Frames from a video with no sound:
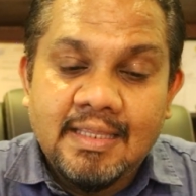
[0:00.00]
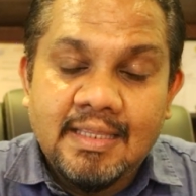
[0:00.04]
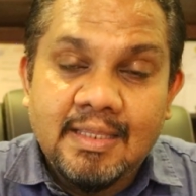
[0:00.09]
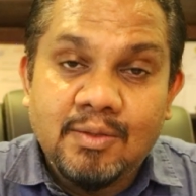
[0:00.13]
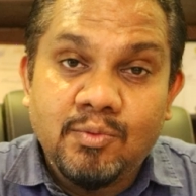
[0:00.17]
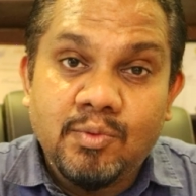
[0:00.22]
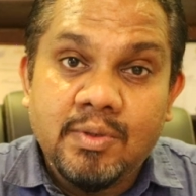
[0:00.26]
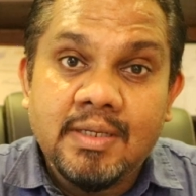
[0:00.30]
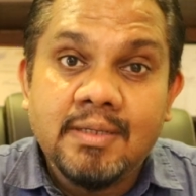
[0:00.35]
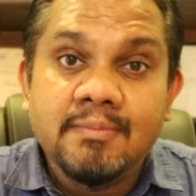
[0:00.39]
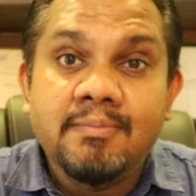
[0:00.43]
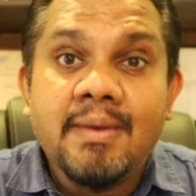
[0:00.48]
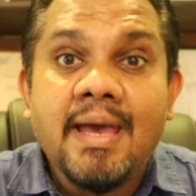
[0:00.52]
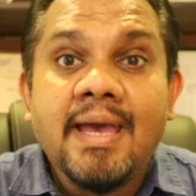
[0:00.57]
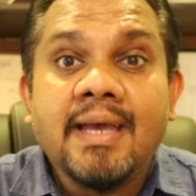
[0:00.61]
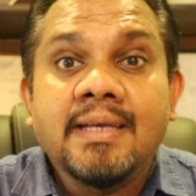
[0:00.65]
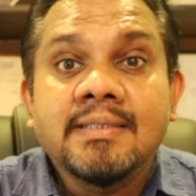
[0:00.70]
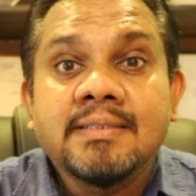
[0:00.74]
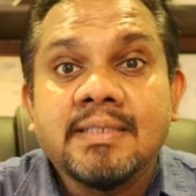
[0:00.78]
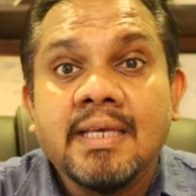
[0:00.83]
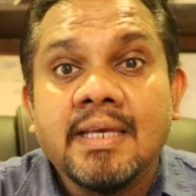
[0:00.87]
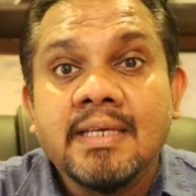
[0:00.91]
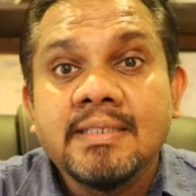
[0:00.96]
The World
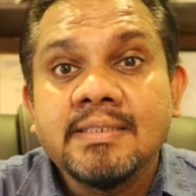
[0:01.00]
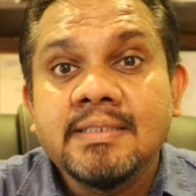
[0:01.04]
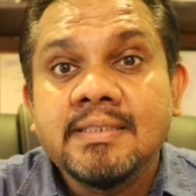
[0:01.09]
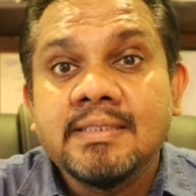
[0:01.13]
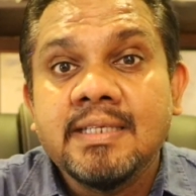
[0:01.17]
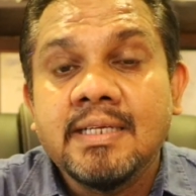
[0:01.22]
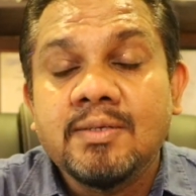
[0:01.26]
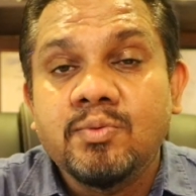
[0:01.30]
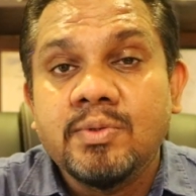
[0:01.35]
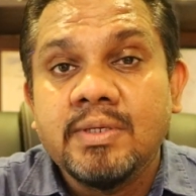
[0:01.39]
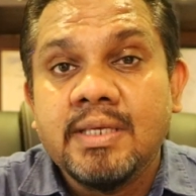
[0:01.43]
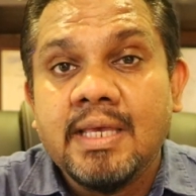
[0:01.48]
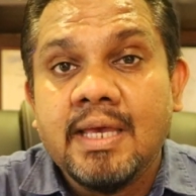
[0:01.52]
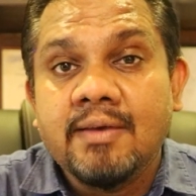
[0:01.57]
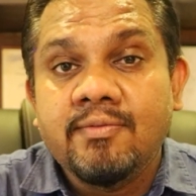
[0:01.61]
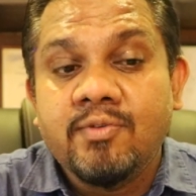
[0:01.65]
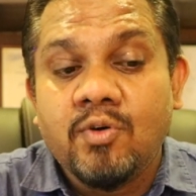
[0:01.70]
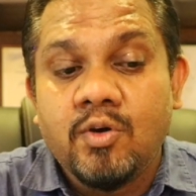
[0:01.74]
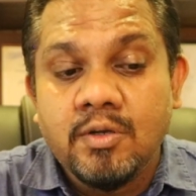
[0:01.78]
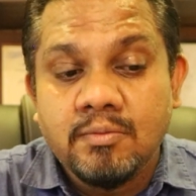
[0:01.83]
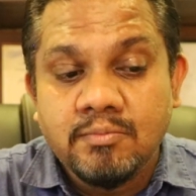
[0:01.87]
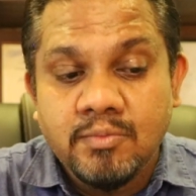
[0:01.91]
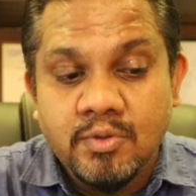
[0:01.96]
Bank says that we have
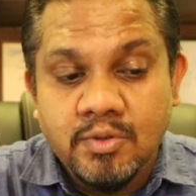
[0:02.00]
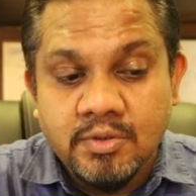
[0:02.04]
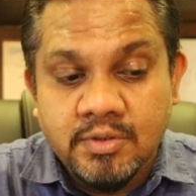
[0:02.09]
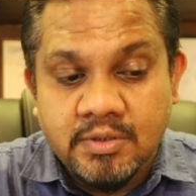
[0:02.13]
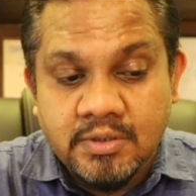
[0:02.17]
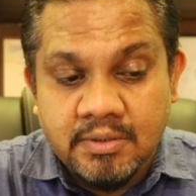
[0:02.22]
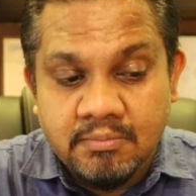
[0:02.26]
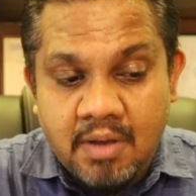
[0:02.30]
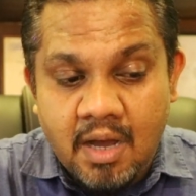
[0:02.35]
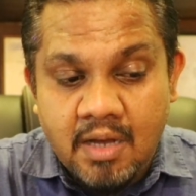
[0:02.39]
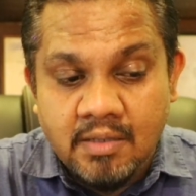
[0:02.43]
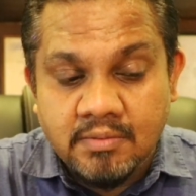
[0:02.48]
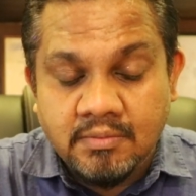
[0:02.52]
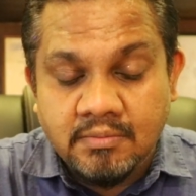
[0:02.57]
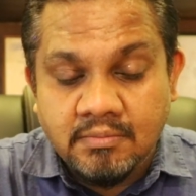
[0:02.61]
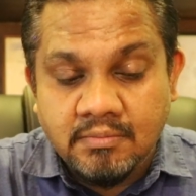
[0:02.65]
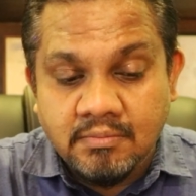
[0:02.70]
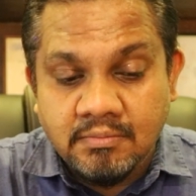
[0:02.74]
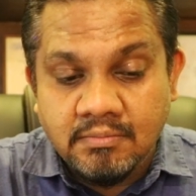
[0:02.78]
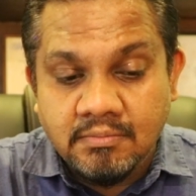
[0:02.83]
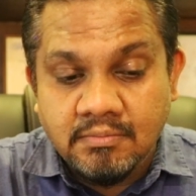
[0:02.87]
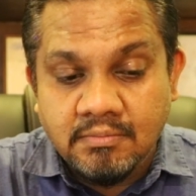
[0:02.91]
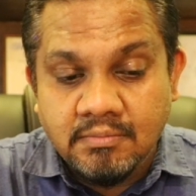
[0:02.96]
almost about
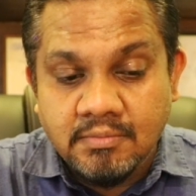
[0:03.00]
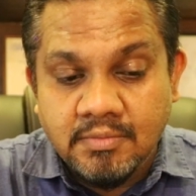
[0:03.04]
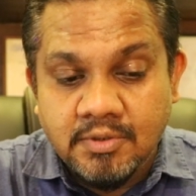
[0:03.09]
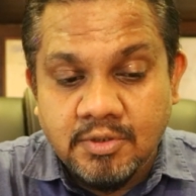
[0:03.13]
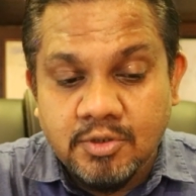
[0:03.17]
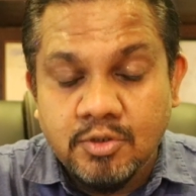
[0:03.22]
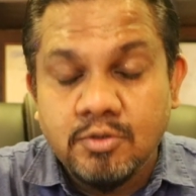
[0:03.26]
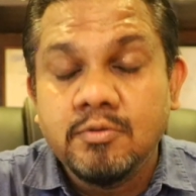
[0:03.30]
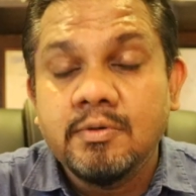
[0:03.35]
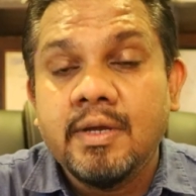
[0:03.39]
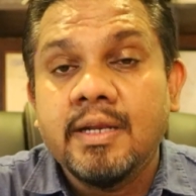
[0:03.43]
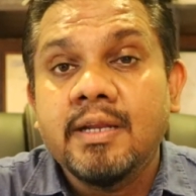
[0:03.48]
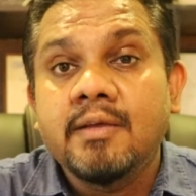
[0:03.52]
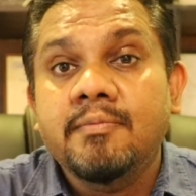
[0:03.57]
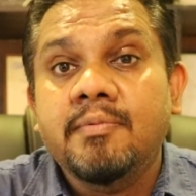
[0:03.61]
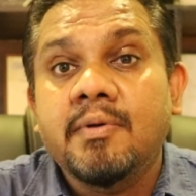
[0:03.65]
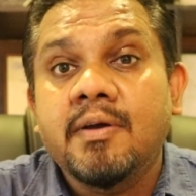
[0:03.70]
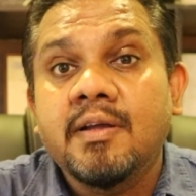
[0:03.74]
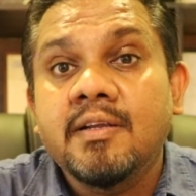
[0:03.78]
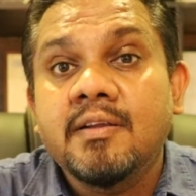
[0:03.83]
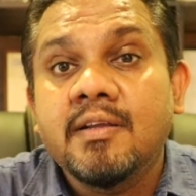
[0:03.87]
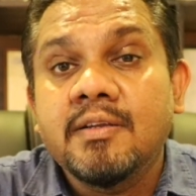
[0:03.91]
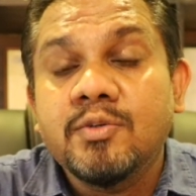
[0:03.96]

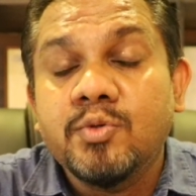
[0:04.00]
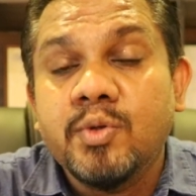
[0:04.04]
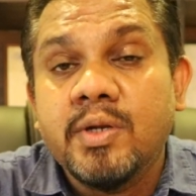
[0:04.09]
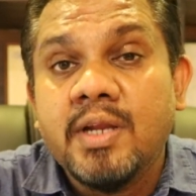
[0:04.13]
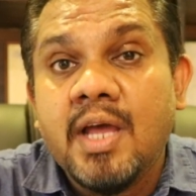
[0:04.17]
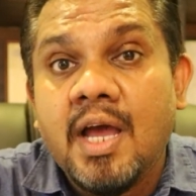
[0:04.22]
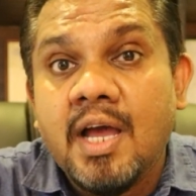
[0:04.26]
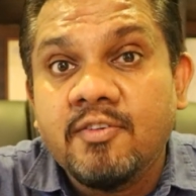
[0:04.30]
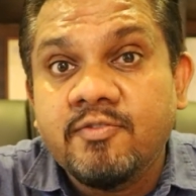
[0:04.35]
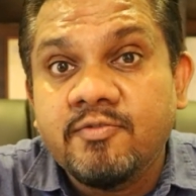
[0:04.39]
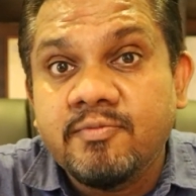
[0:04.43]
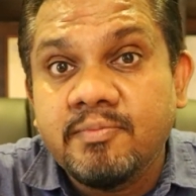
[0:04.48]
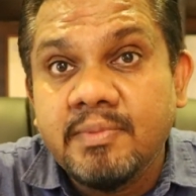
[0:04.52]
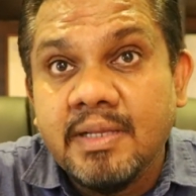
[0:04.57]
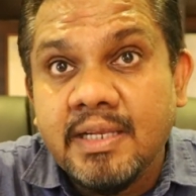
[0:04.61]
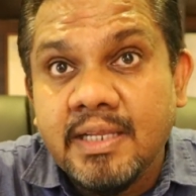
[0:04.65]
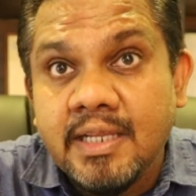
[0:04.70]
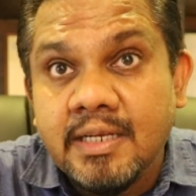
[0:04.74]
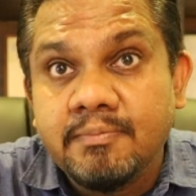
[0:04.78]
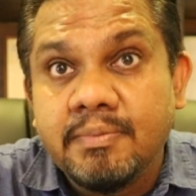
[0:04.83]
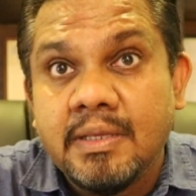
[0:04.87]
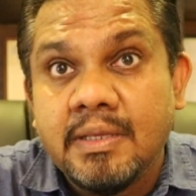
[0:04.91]
2.5 million